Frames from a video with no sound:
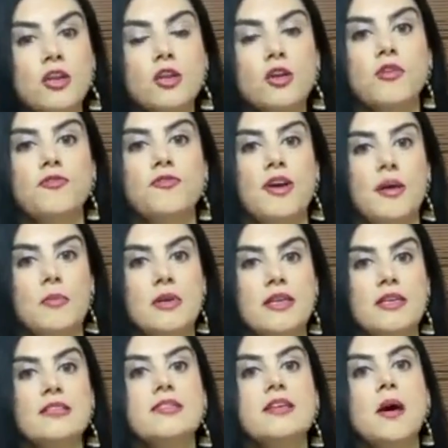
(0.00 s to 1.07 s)
in your
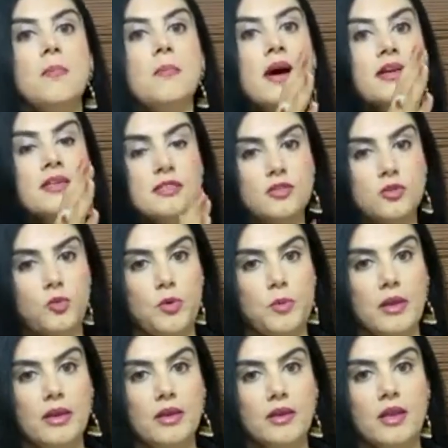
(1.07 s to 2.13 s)
families amongst the
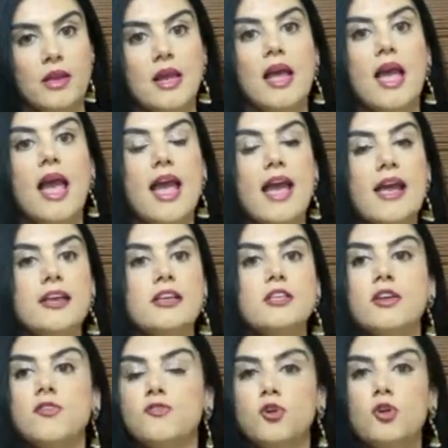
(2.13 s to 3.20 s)
women
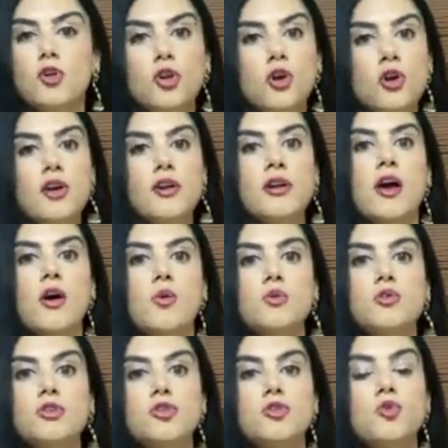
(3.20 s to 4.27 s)
and if you look around,